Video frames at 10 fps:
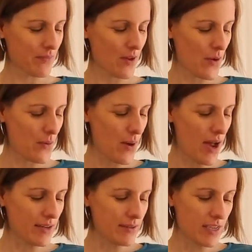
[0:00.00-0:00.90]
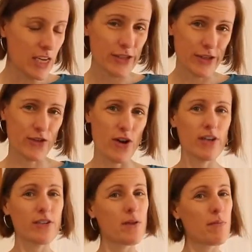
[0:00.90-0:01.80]
All right, so try
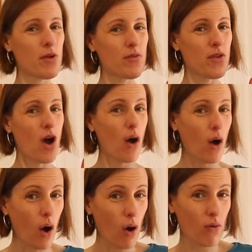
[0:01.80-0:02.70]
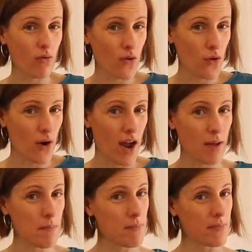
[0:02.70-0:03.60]
not to move the whole forearm.